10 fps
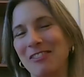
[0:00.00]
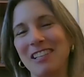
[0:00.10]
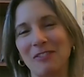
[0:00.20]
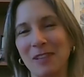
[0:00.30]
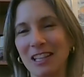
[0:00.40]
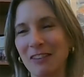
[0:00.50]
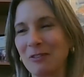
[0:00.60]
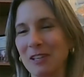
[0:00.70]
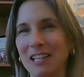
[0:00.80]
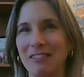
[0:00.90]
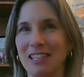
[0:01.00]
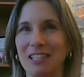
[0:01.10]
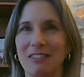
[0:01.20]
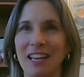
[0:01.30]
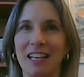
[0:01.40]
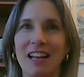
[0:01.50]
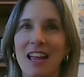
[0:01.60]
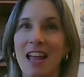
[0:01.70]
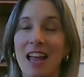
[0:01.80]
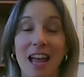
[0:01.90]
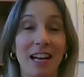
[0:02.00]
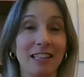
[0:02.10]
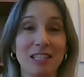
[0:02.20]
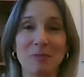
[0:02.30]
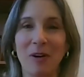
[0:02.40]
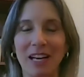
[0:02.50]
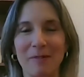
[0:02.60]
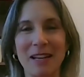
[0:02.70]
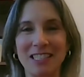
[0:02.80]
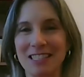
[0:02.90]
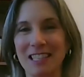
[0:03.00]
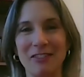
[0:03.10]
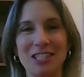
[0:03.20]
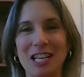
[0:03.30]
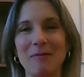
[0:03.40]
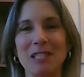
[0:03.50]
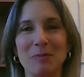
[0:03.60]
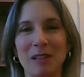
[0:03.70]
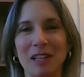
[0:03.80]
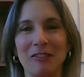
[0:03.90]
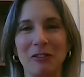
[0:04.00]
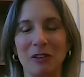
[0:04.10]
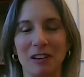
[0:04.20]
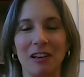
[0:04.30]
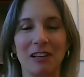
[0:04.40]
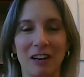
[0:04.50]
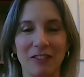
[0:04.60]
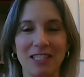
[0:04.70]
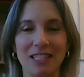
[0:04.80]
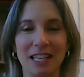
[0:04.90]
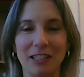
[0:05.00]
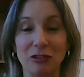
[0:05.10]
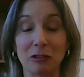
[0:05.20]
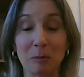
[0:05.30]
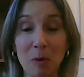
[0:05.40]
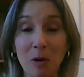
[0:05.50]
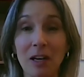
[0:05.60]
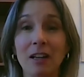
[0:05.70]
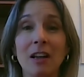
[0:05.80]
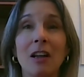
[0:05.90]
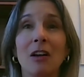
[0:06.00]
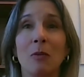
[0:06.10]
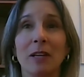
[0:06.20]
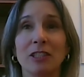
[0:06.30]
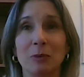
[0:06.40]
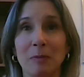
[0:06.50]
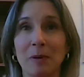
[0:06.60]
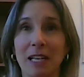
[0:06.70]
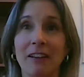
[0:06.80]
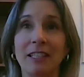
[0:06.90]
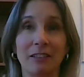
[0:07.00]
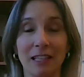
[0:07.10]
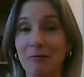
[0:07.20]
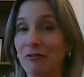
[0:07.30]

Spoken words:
We love working with you. And at this point, I may just give a shameless plug for our office's annual report, which we put out yearly.